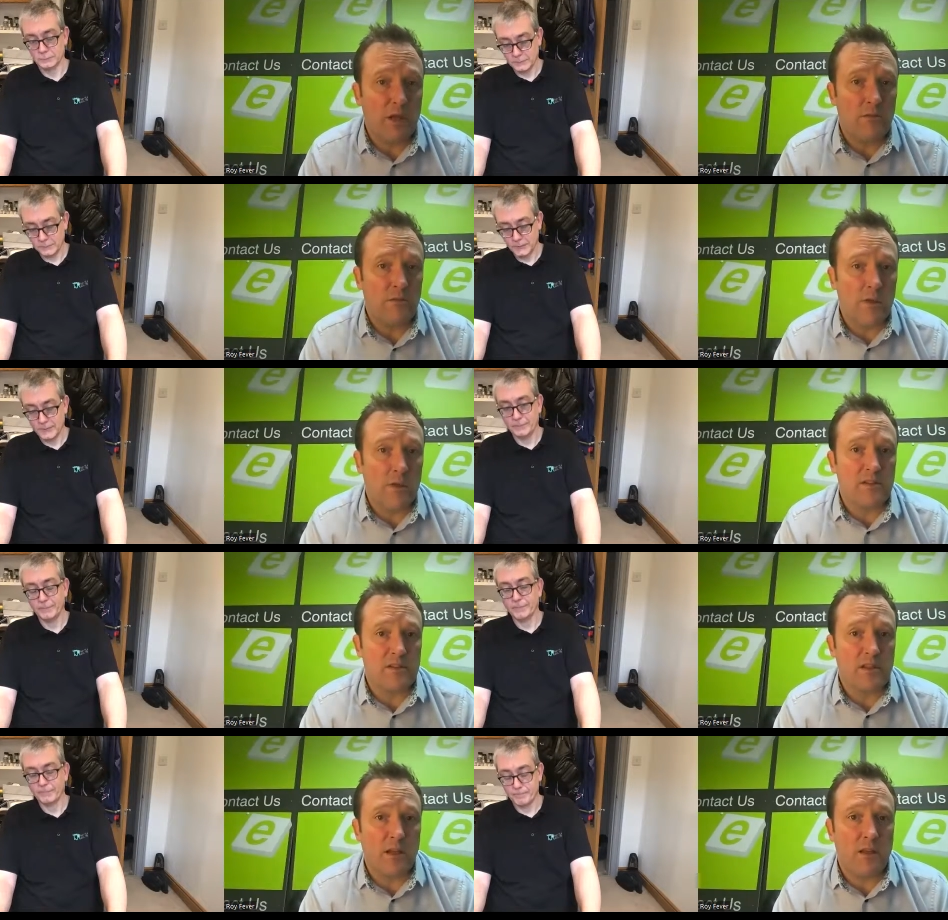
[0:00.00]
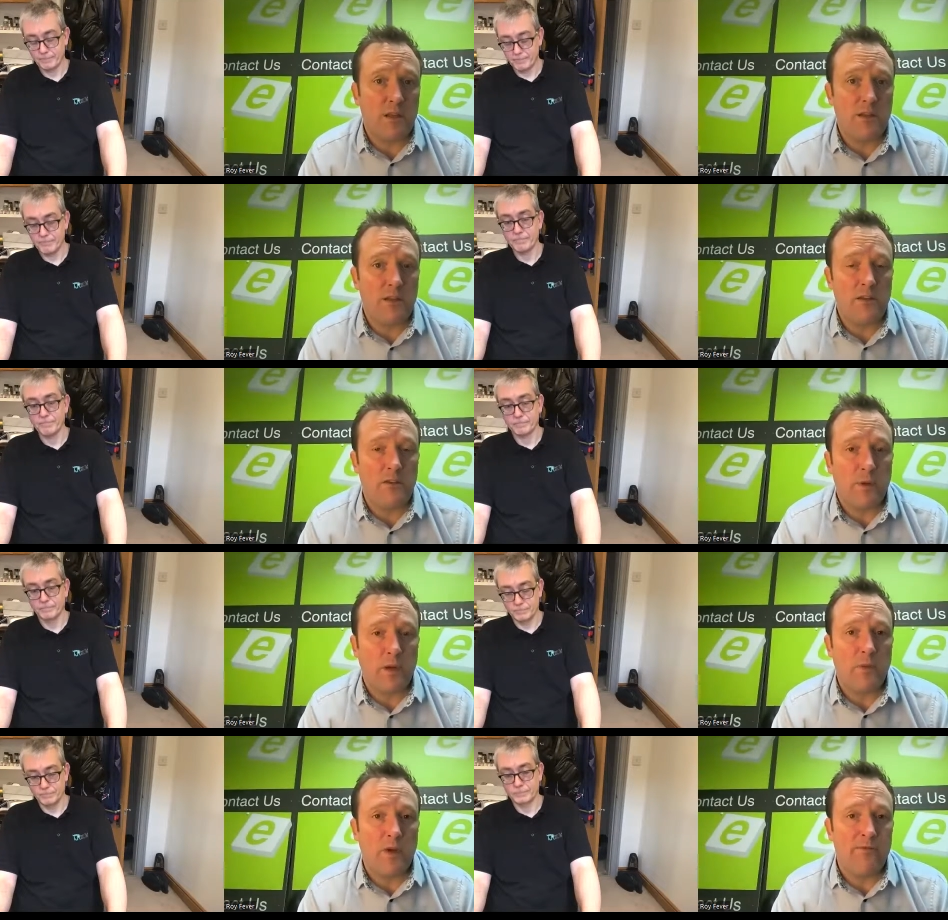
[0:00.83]
Speaker 1: And yep. as I say, the, the, easy
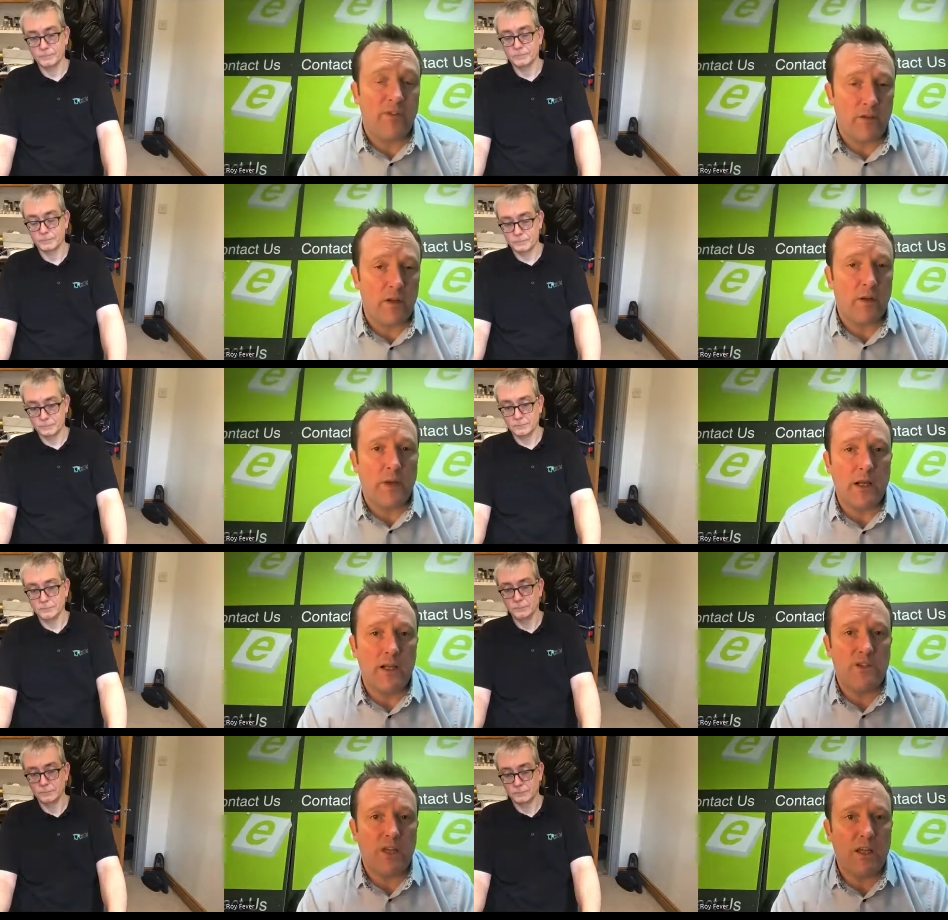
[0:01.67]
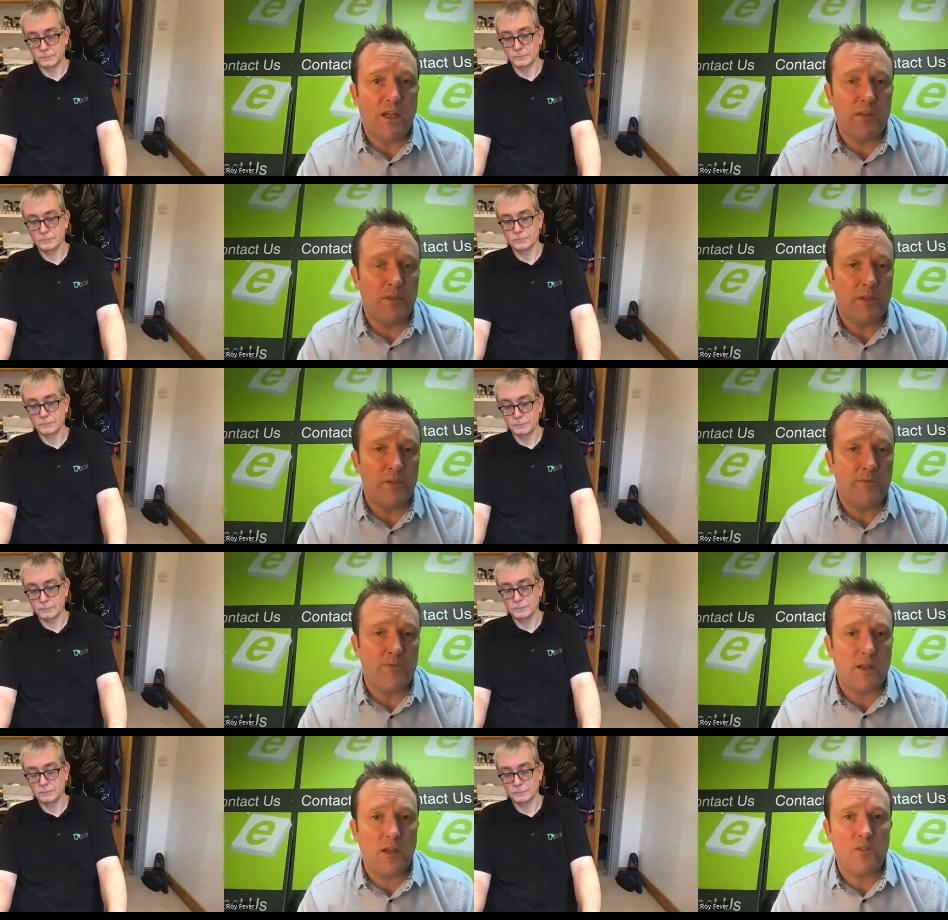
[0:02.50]
way we very quickly check it is a bit
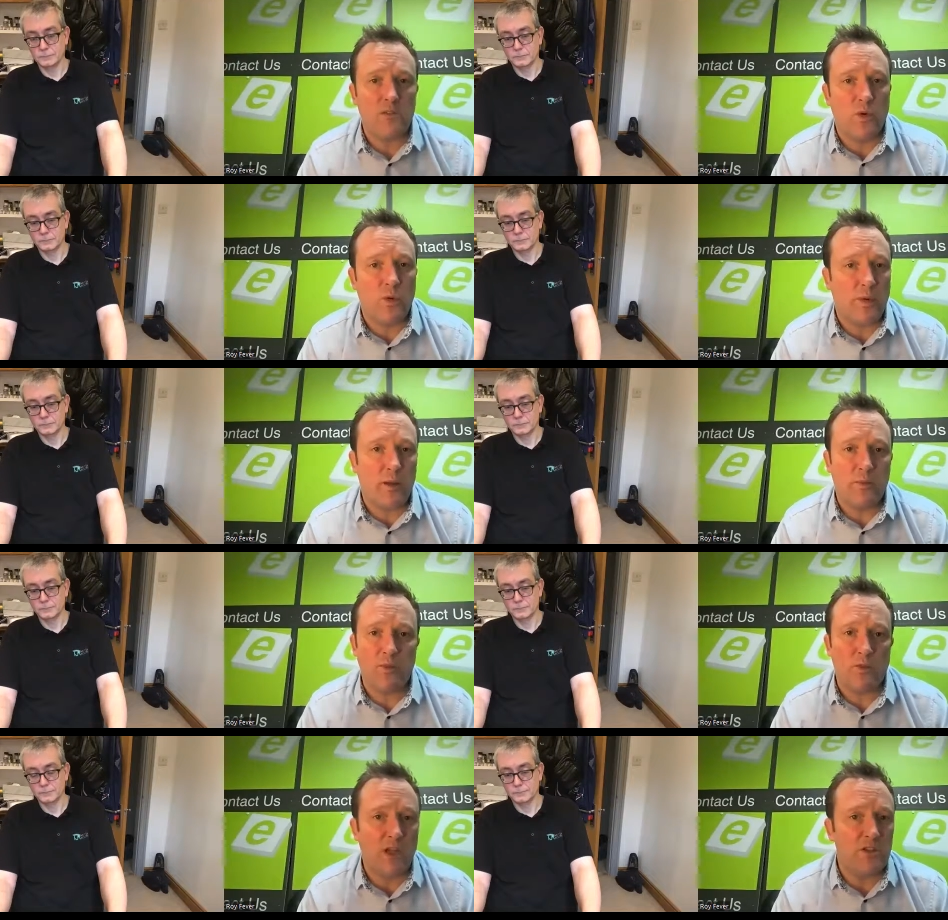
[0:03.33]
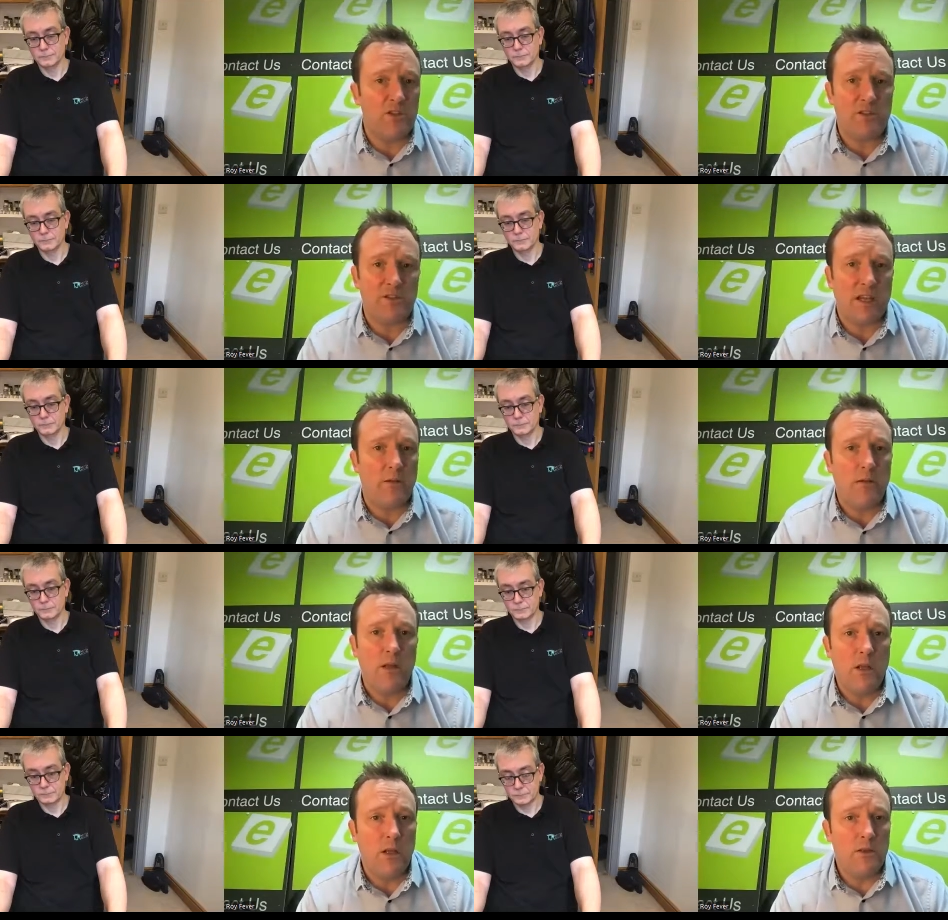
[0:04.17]
of uh, toilet paper or kitchen
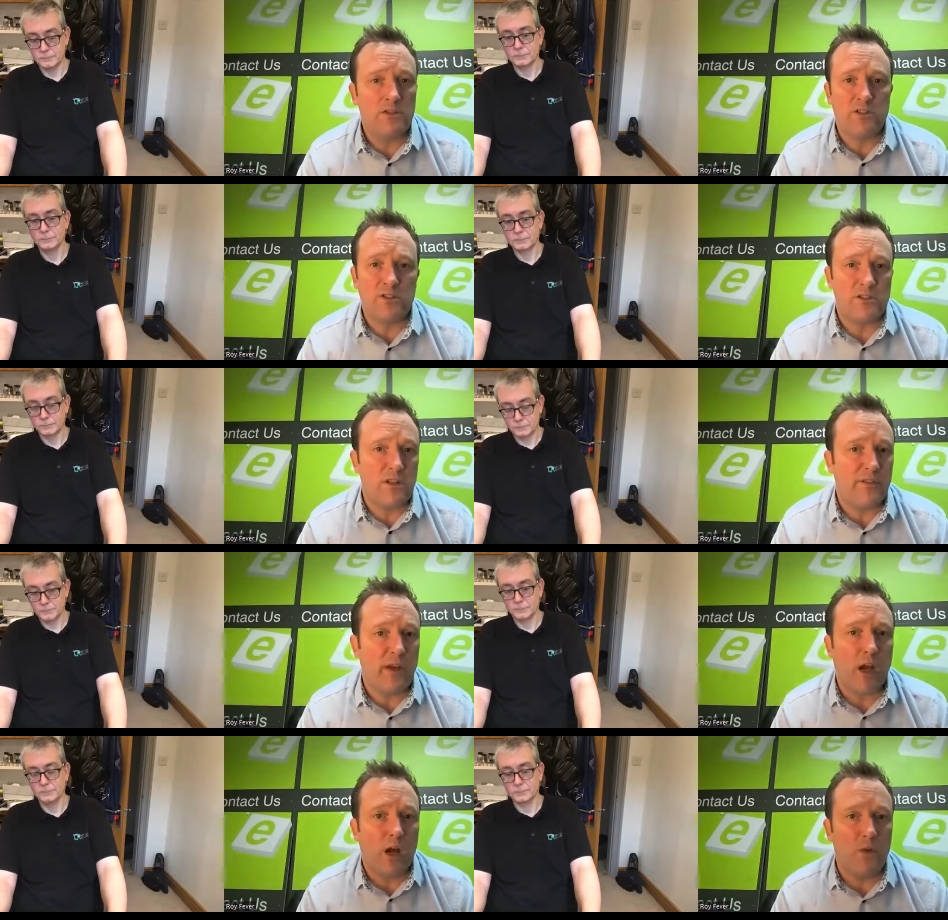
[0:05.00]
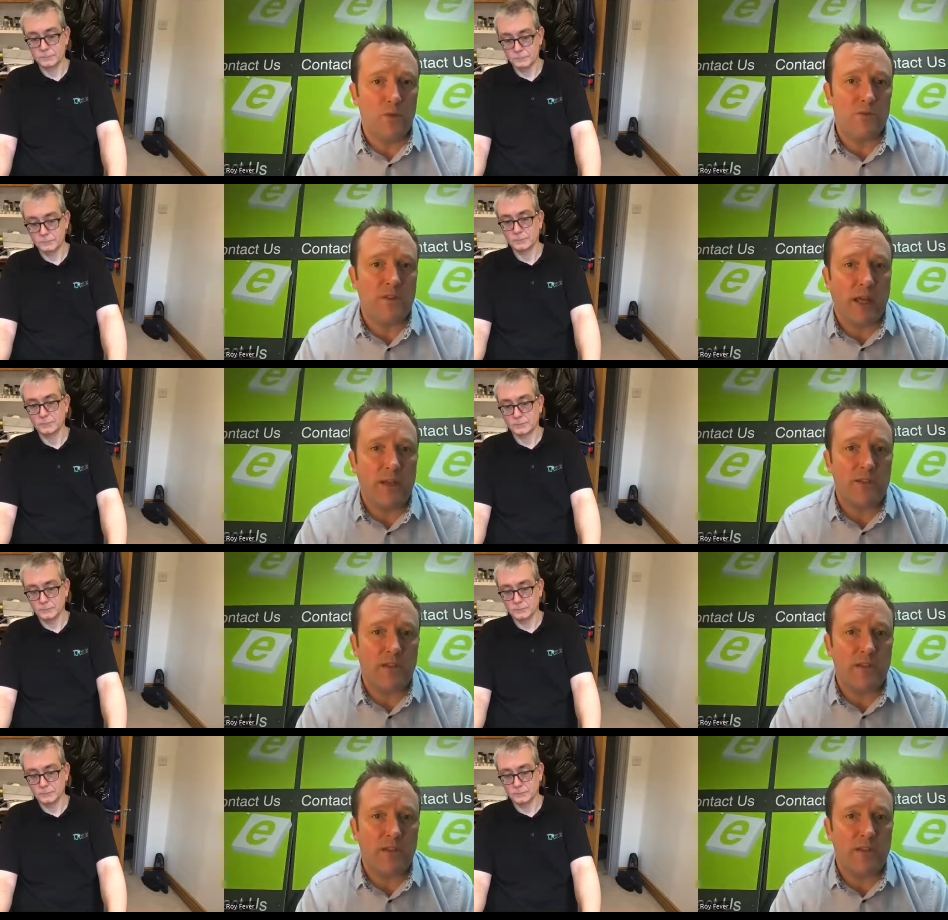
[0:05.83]
towel just to see if it holds that.